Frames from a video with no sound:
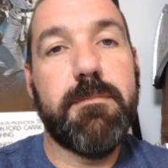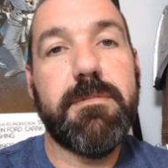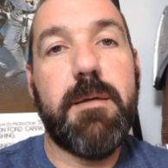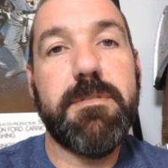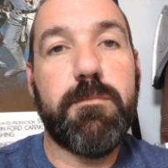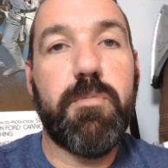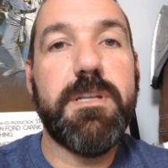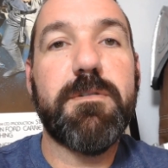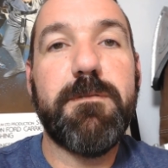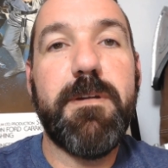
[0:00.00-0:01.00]
sometimes the
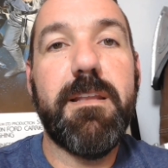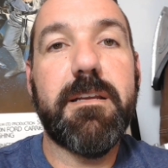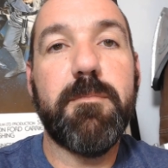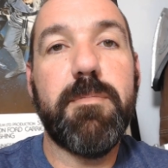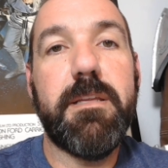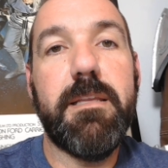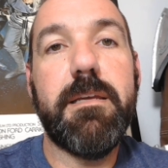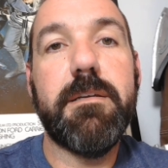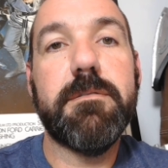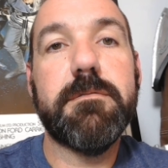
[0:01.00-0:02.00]
prints were failing completely.